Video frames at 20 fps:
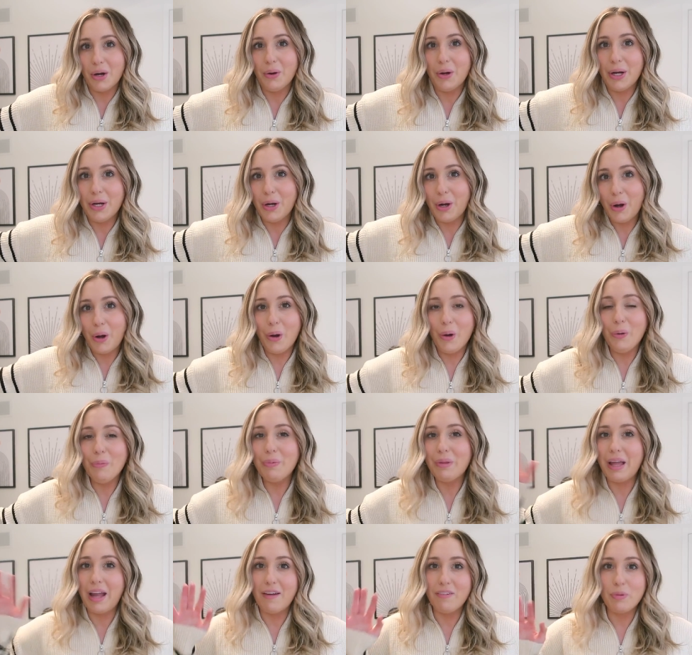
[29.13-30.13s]
I hope
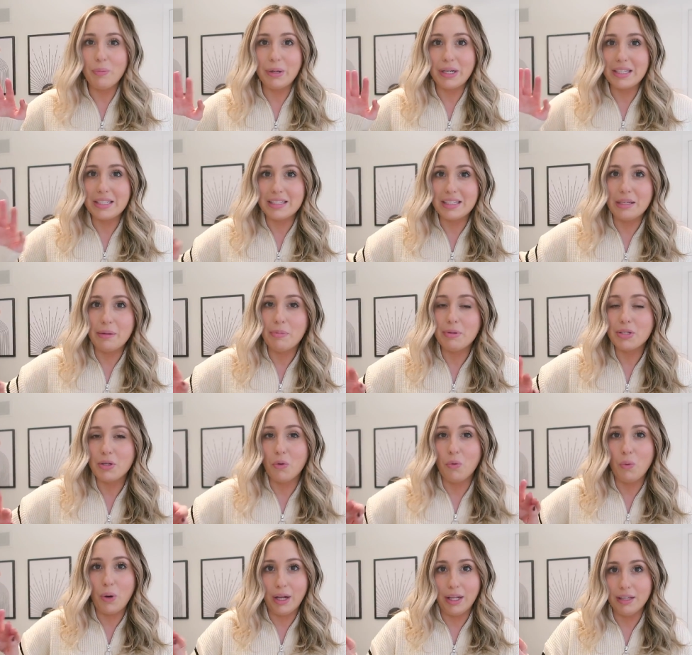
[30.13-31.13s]
that everybody sleeps
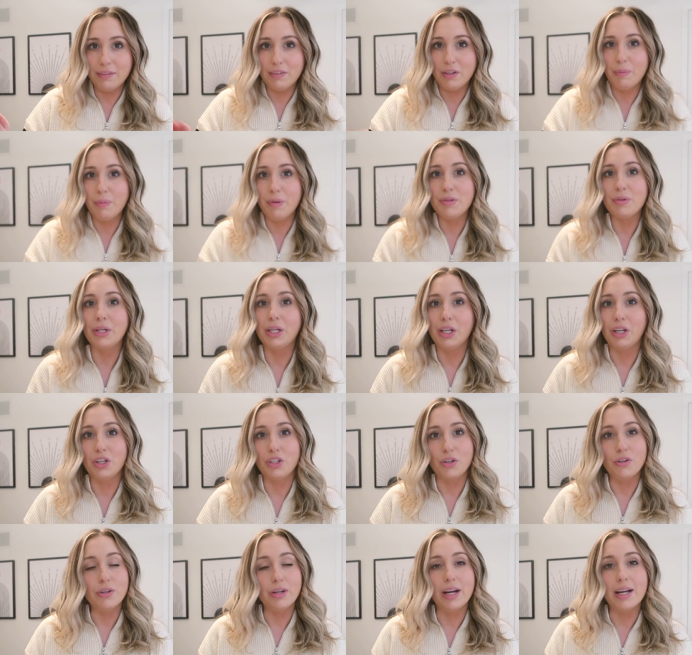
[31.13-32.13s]
while I film this so I can
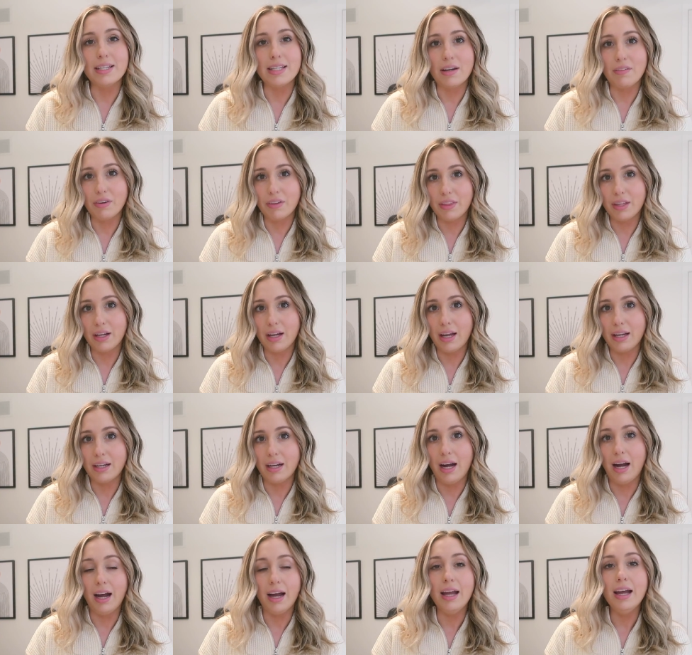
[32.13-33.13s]
show you guys everything I
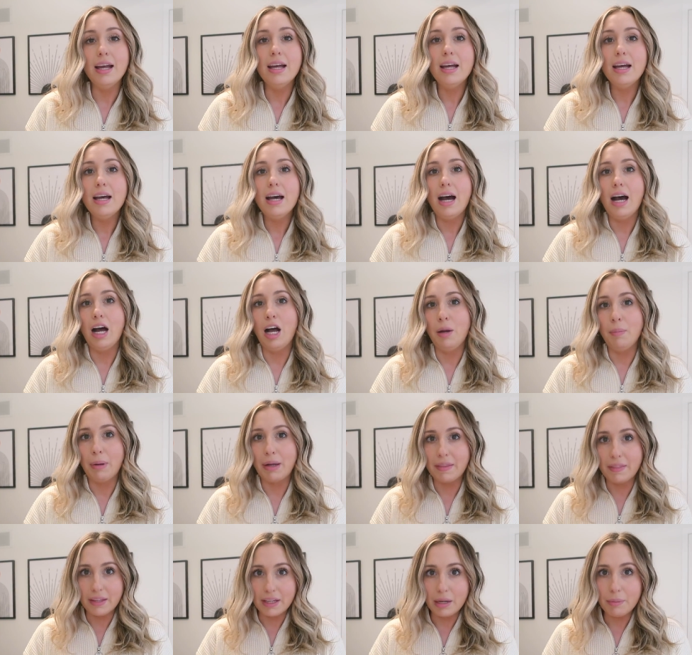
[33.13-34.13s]
got. Um, I
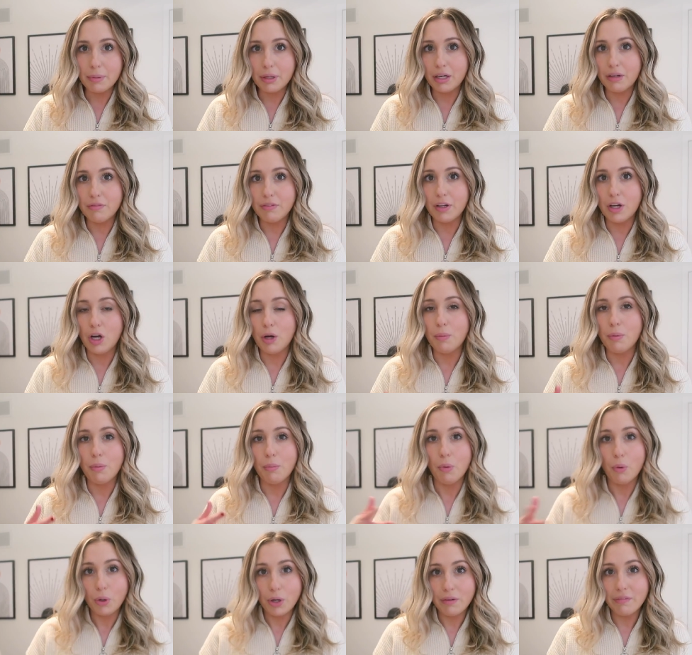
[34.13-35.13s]
think I'm going to film
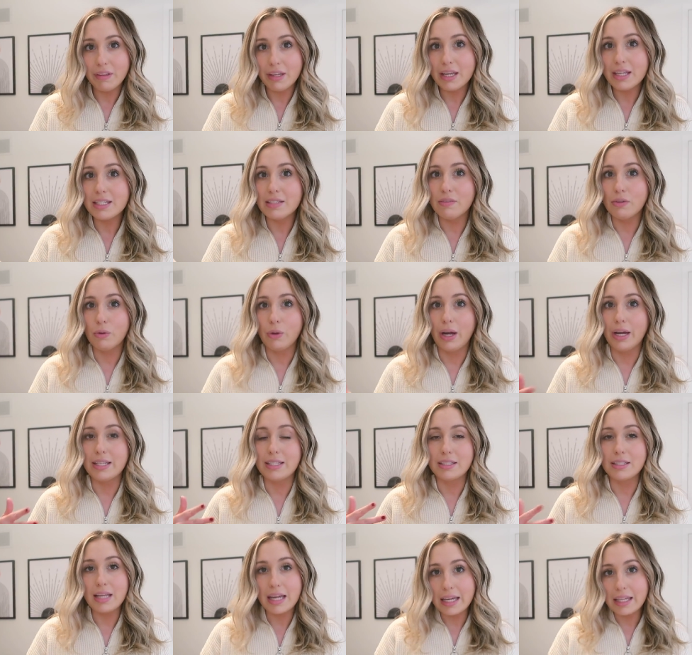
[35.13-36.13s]
more of these if you guys
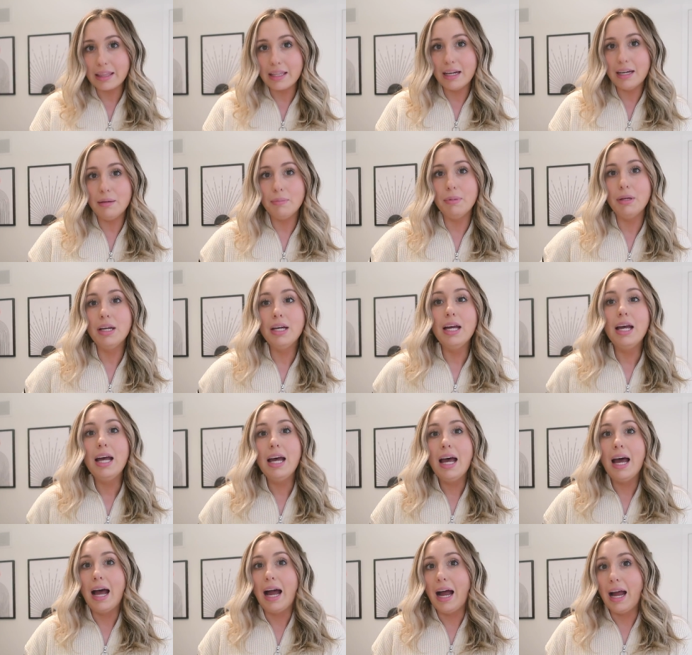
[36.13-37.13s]
like them.
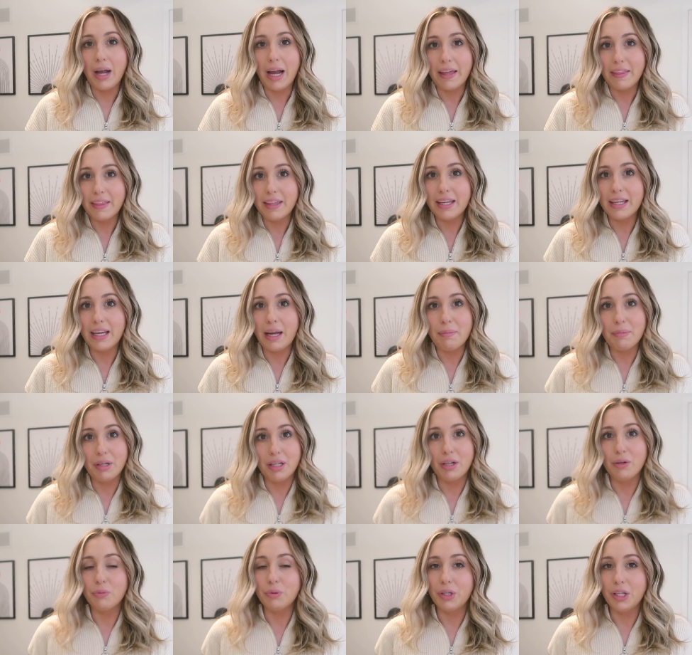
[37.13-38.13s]
I think I'm
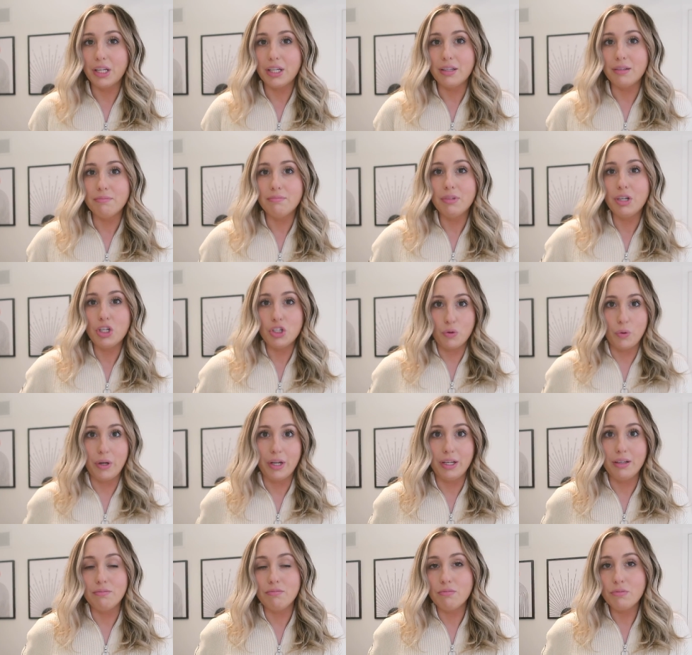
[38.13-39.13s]
gonna really
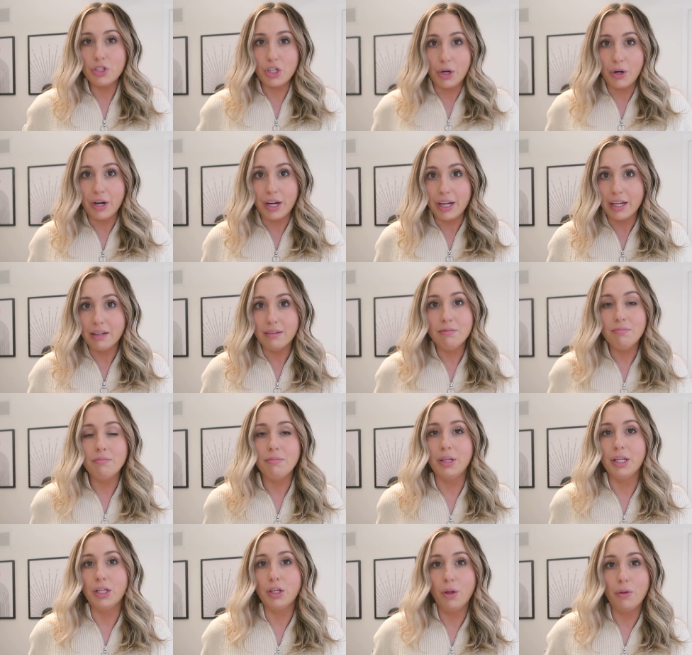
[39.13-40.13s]
enjoy sharing,
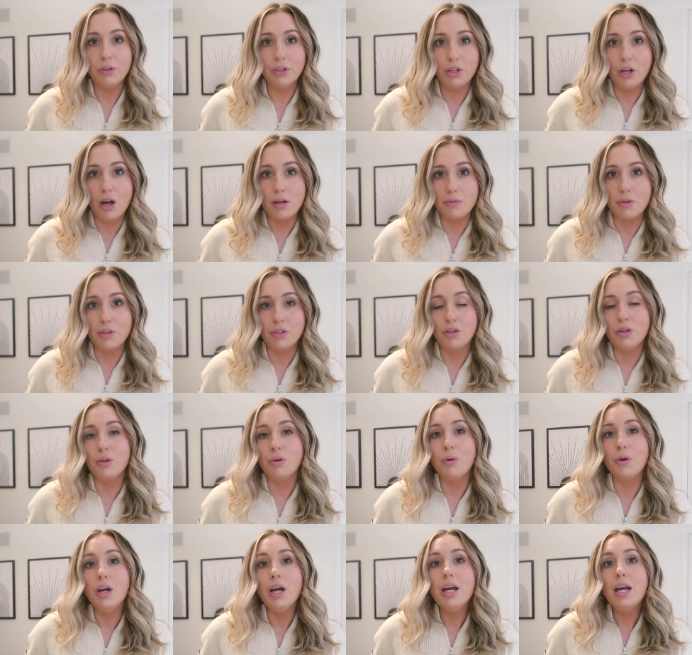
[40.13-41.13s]
like holding halls with
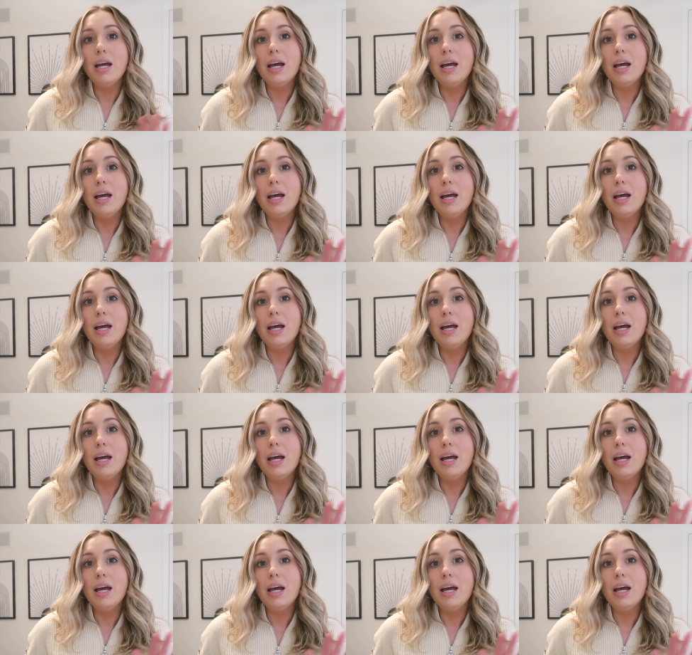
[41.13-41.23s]
you.